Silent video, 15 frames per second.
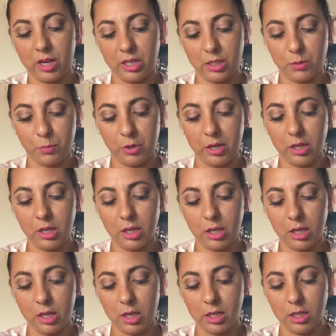Spray,
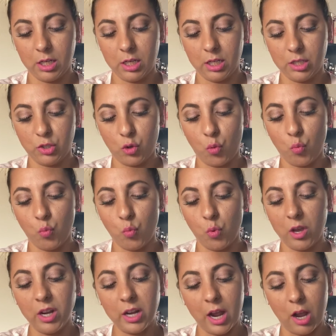and it is
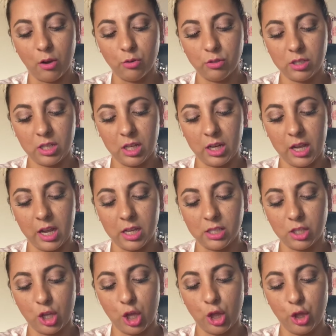1 ounce, and it has
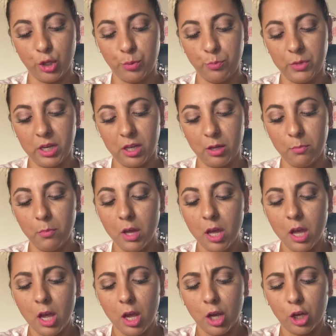aluminum
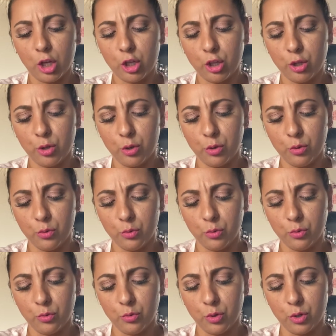
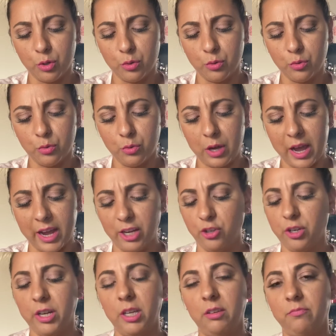
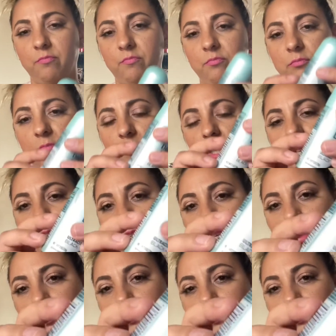chlorohydrate in it.